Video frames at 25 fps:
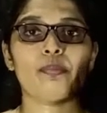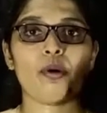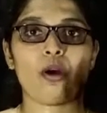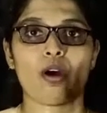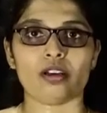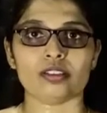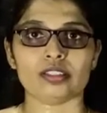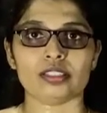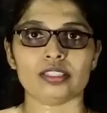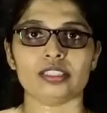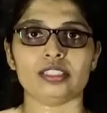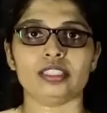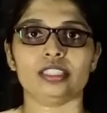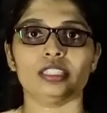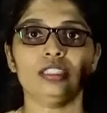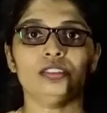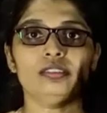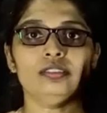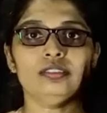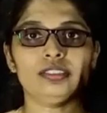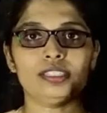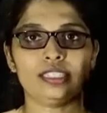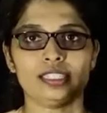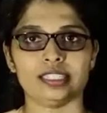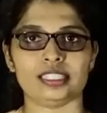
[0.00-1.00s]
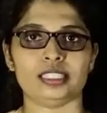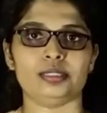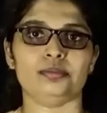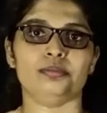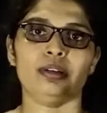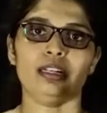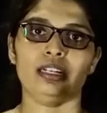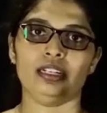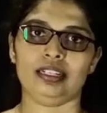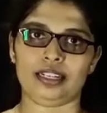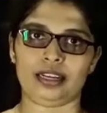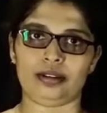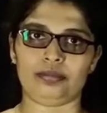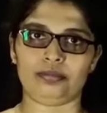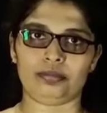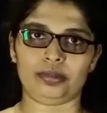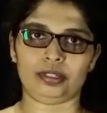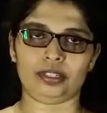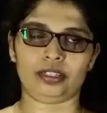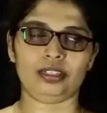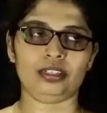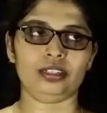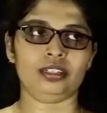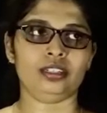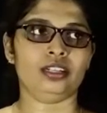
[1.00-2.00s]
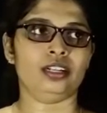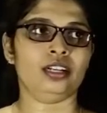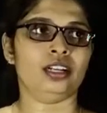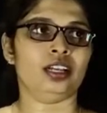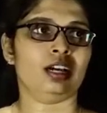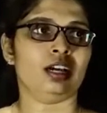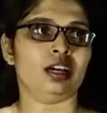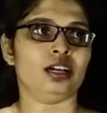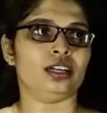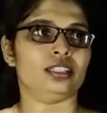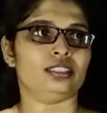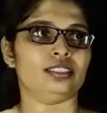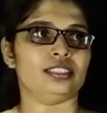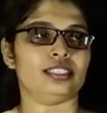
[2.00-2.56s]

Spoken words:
positive decimal number, the